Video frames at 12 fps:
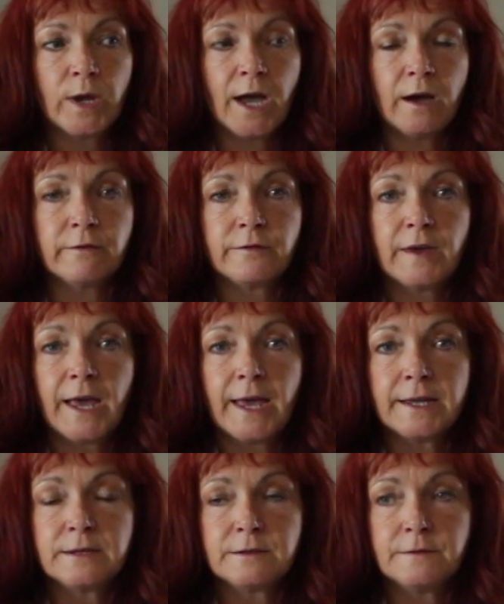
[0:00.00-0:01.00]
we have
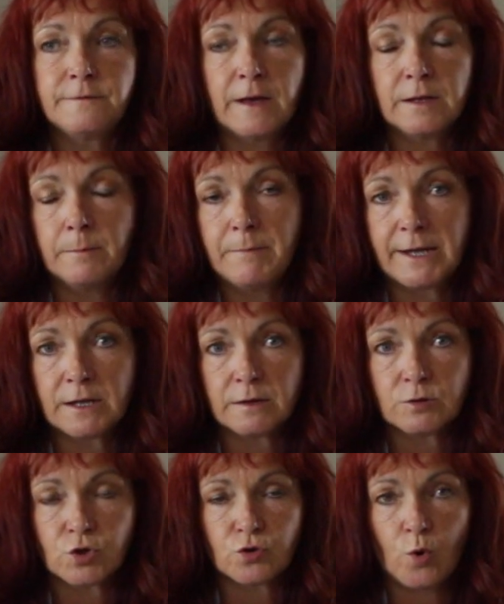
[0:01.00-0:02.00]

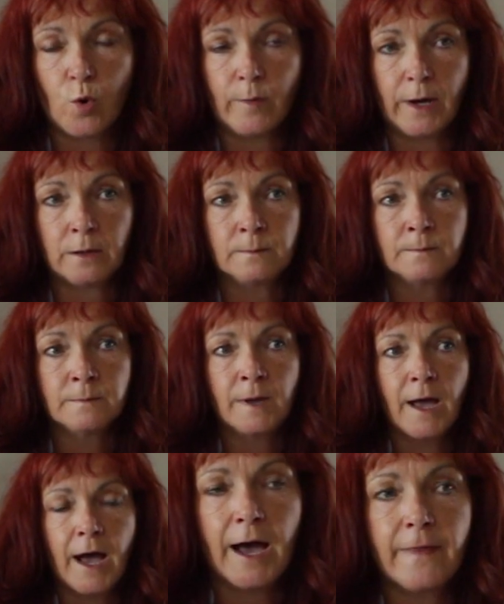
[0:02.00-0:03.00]
developmental trauma,
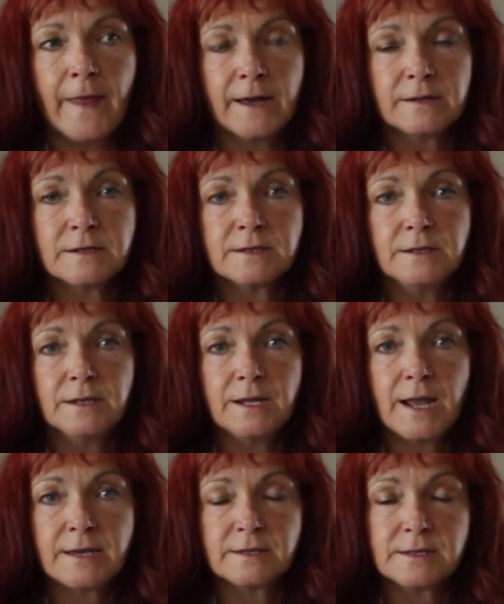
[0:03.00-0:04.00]
and that doesn't
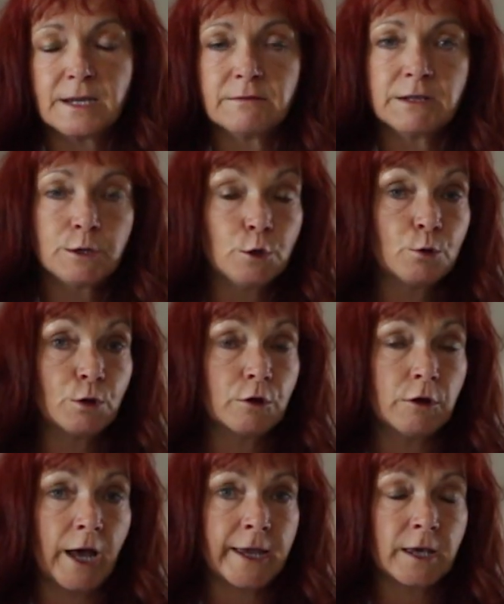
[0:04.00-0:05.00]
necessarily look
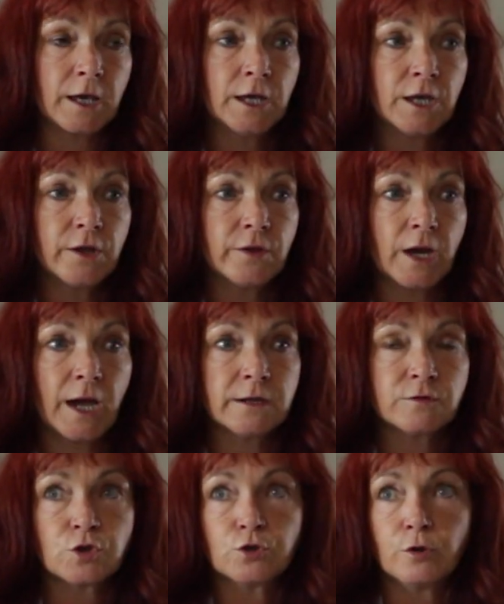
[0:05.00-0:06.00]
like the kind
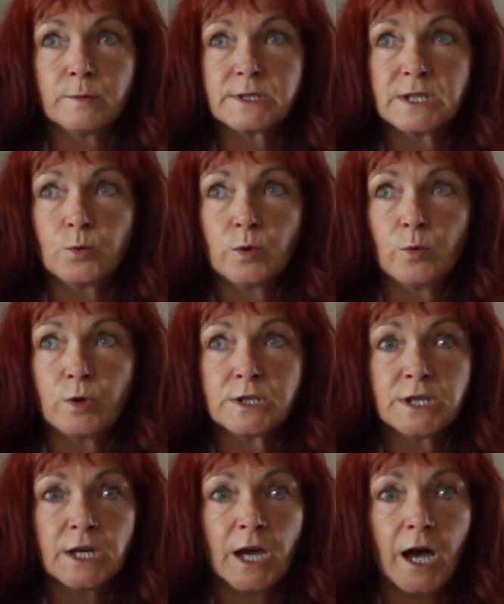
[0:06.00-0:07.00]
of traumas that we
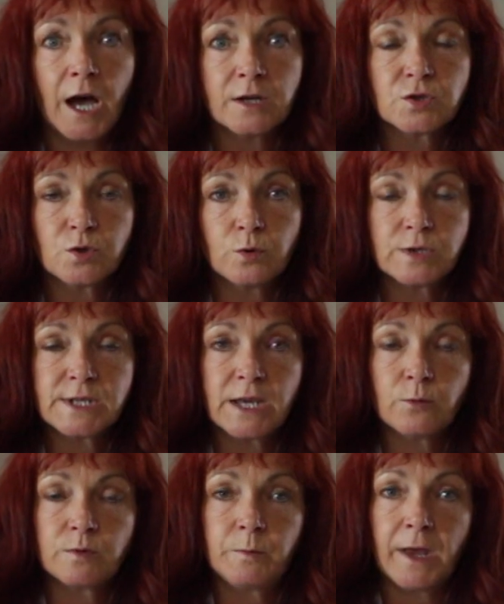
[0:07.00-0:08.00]
would
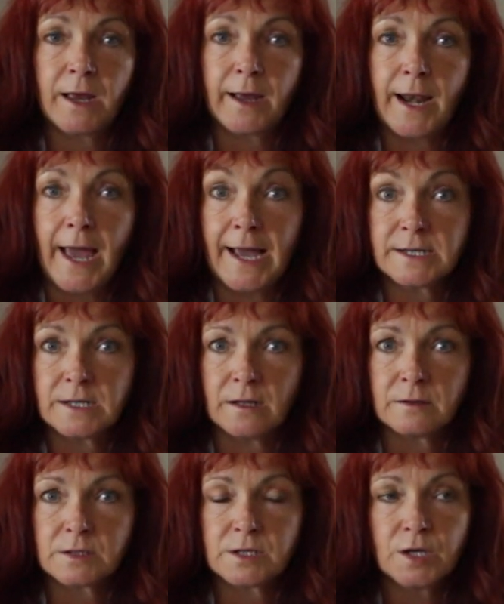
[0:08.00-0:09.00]
associate with being an
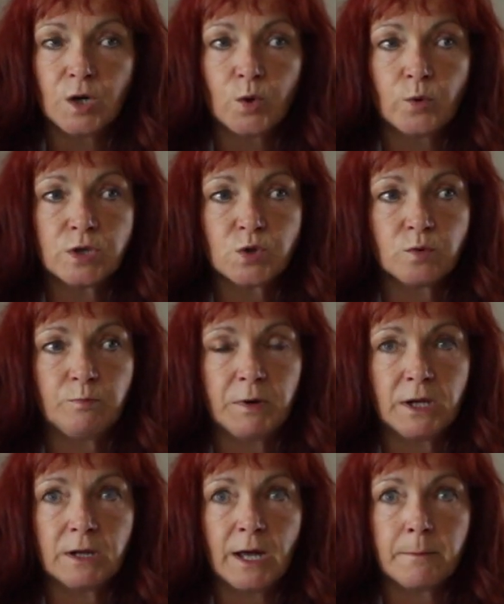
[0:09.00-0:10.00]
adult, which would
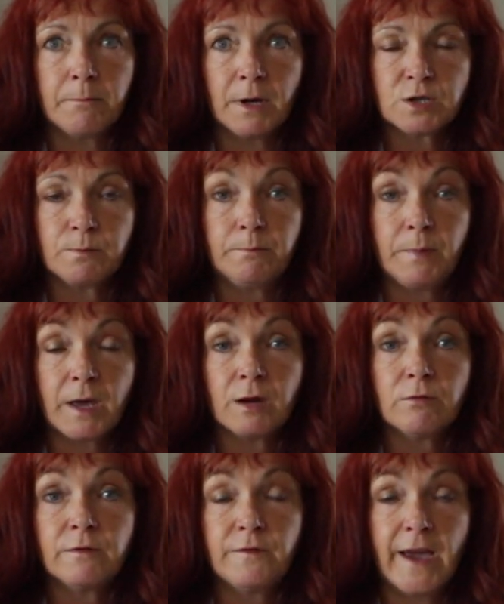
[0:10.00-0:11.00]
be like much
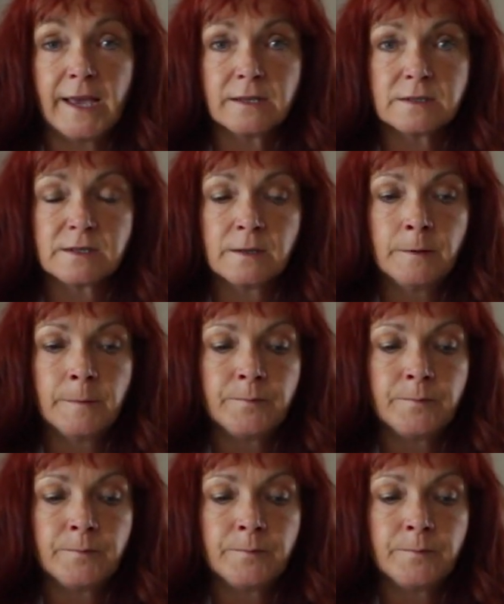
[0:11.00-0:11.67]
bigger events.